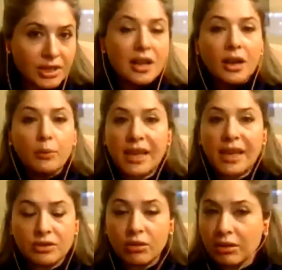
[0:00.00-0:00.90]
we had
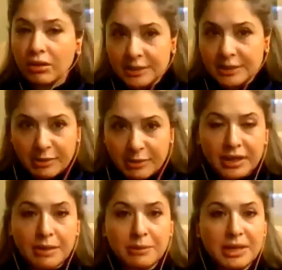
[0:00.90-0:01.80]
all these people come
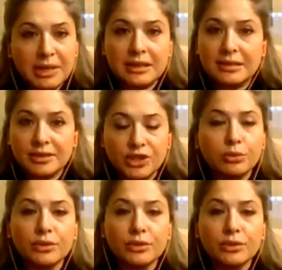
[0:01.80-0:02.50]
and meet us, youth,